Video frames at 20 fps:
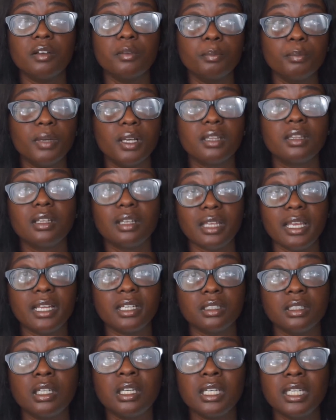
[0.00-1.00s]

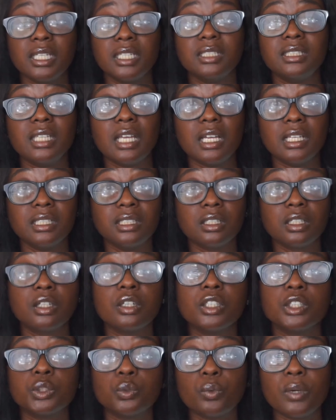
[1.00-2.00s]
motherland, in the
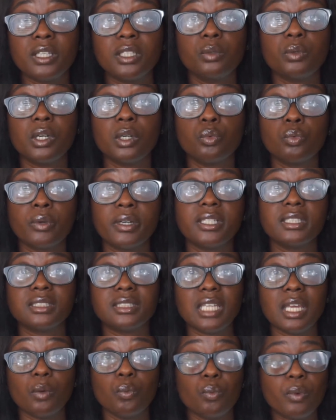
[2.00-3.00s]
country where they were
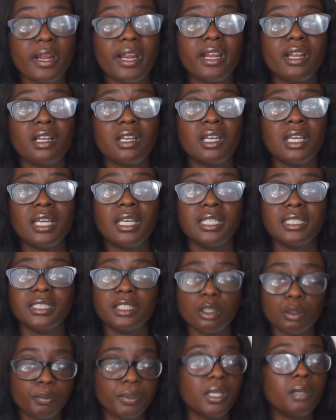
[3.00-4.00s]
raised at, where
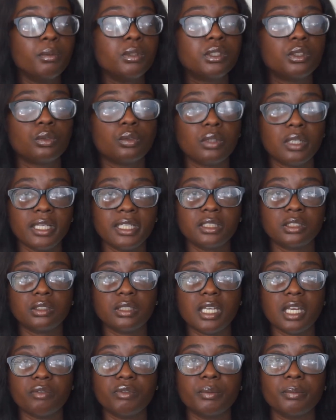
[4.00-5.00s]
they'll be able to relate
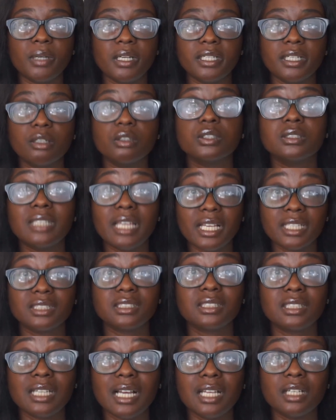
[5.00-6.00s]
to everybody else. That's
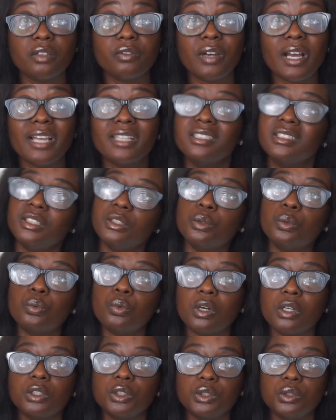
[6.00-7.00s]
the kind of ideal
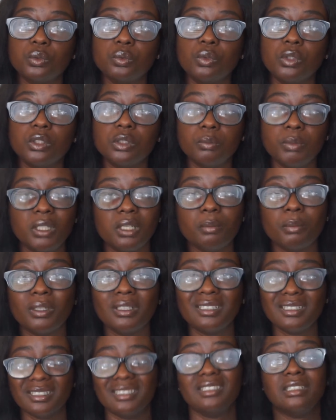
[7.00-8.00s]
world you want to be in.
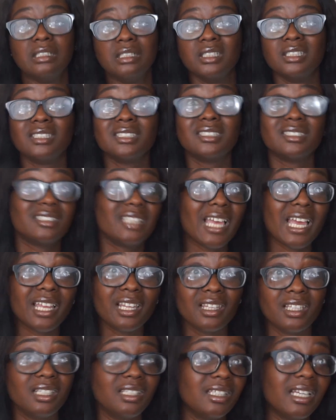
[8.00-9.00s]
But
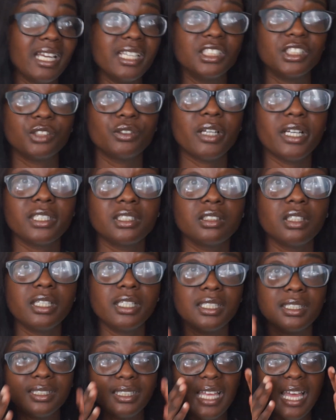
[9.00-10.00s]
sadly, Nigeria is not
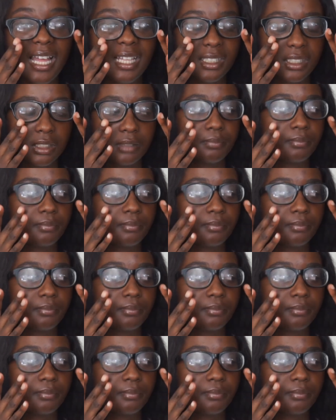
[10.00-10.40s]
in that